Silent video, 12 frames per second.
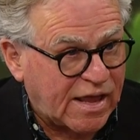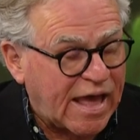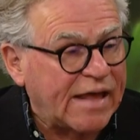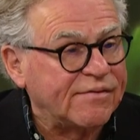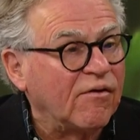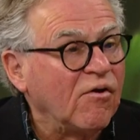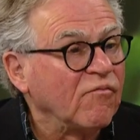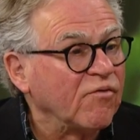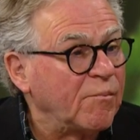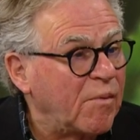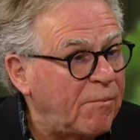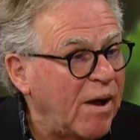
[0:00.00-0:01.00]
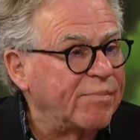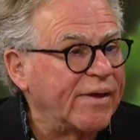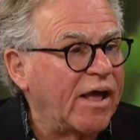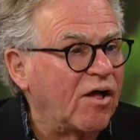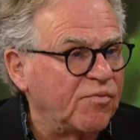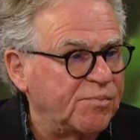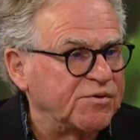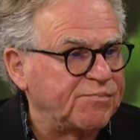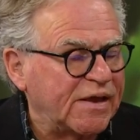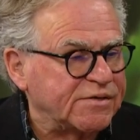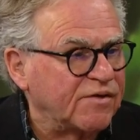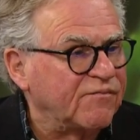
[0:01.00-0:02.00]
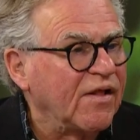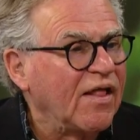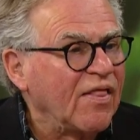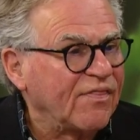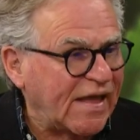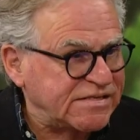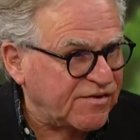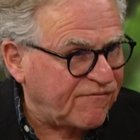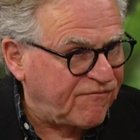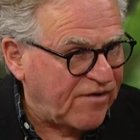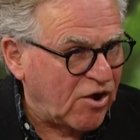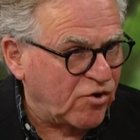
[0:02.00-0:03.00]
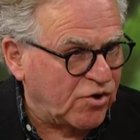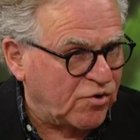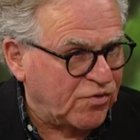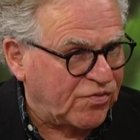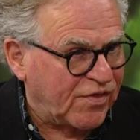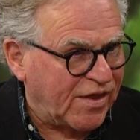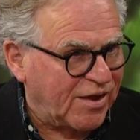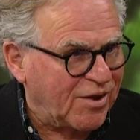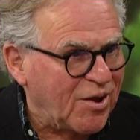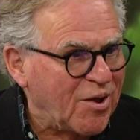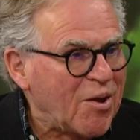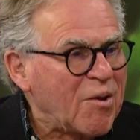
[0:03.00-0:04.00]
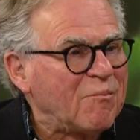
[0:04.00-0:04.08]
Mm. And from a public health perspective, that's a very good thing. Right.